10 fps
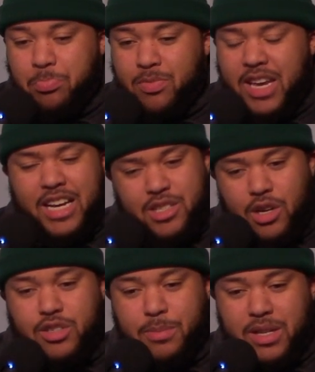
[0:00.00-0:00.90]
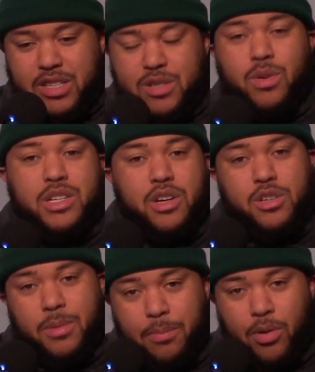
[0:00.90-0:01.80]
and I talked about this when I talked
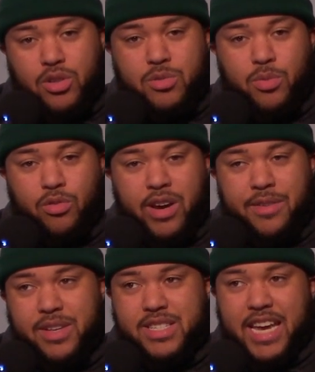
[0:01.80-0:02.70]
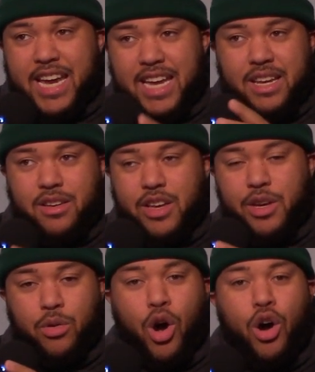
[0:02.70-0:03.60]
about Baltimore Ravens and, you
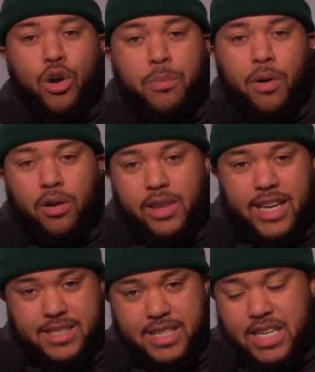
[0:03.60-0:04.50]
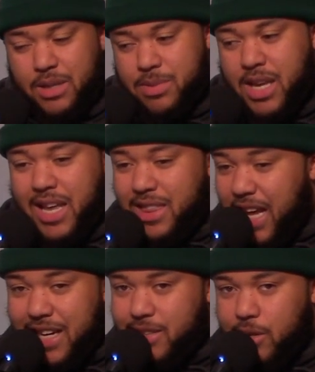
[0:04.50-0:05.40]
know, Harbaugh-led teams,
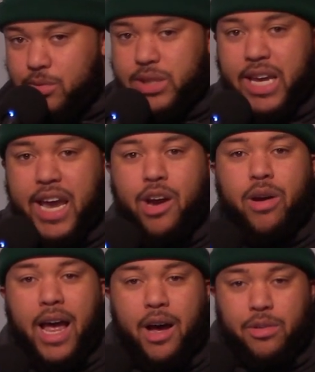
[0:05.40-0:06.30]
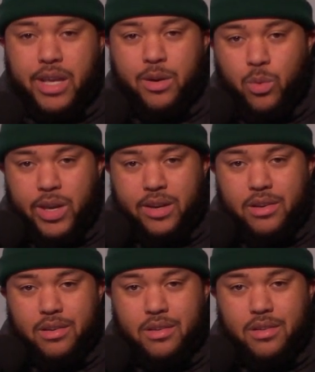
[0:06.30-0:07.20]
they don't care how they win.
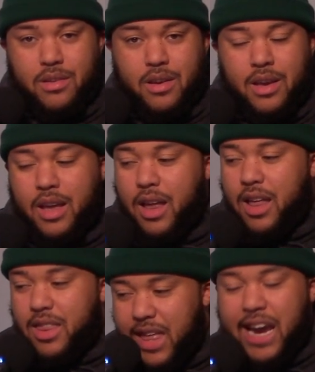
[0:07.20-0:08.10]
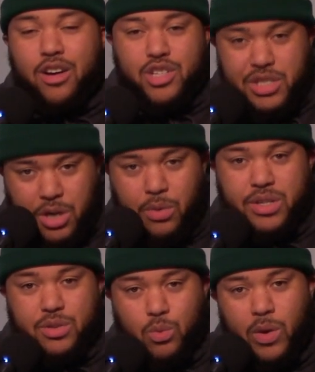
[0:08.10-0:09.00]
They are just going
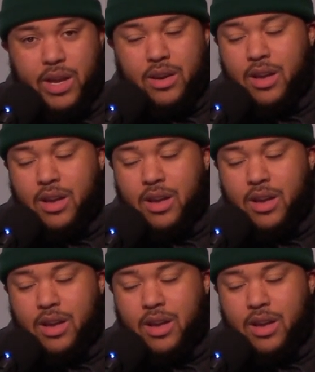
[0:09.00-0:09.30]
to win.